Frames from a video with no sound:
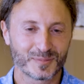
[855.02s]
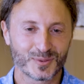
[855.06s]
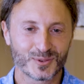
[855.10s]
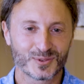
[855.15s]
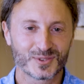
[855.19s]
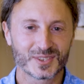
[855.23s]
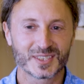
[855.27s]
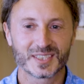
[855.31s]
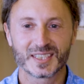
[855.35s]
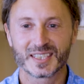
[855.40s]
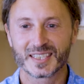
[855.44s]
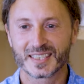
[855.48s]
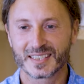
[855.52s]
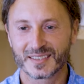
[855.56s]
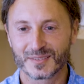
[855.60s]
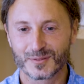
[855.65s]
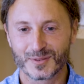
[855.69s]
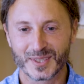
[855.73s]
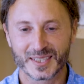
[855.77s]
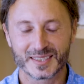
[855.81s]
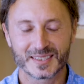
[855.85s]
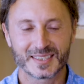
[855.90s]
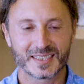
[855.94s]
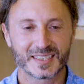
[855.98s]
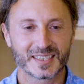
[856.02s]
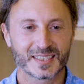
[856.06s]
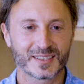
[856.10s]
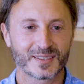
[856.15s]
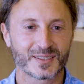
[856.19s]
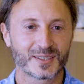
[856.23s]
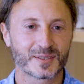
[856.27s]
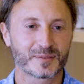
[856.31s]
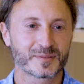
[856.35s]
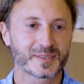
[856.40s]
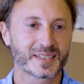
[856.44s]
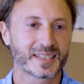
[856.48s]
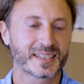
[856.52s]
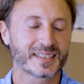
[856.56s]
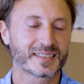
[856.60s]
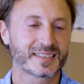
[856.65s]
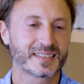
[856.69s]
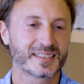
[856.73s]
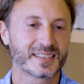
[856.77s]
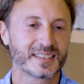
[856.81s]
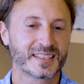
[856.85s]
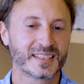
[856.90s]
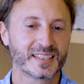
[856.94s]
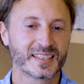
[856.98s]
music, writing, all of that.
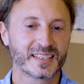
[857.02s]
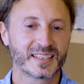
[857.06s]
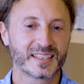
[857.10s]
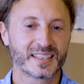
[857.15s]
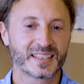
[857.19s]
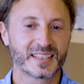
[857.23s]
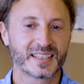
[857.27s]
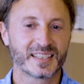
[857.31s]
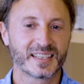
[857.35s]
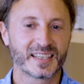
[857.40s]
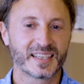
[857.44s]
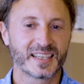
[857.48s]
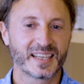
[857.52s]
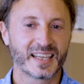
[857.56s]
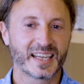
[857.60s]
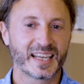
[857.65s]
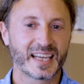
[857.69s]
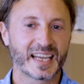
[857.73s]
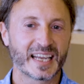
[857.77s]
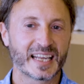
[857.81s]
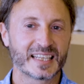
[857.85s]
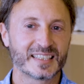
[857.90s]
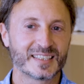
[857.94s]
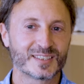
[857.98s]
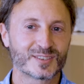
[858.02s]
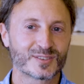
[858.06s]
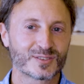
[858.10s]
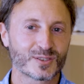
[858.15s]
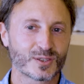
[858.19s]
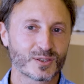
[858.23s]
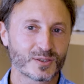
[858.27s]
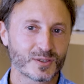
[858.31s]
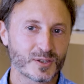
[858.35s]
And it's a